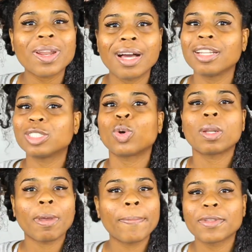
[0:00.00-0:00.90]
with all that
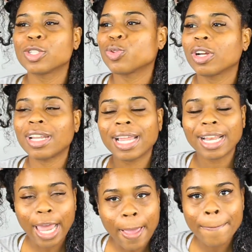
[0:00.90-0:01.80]
toilet paper in the trunk? Like,
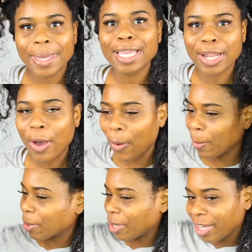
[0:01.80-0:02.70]
let me know,
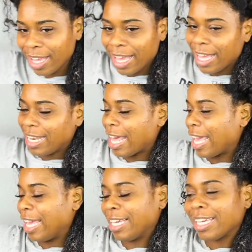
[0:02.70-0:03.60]
bro.
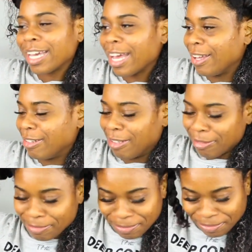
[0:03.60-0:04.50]
Like, I don't know.
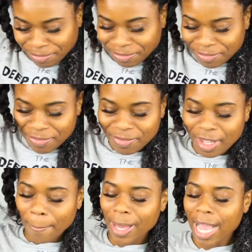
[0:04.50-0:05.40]

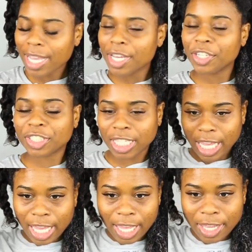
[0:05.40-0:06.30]
But I can
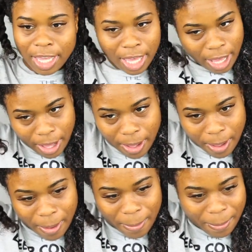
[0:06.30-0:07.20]
understand
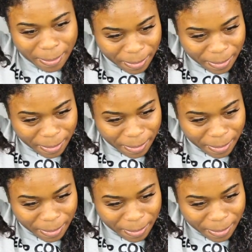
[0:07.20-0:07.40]
how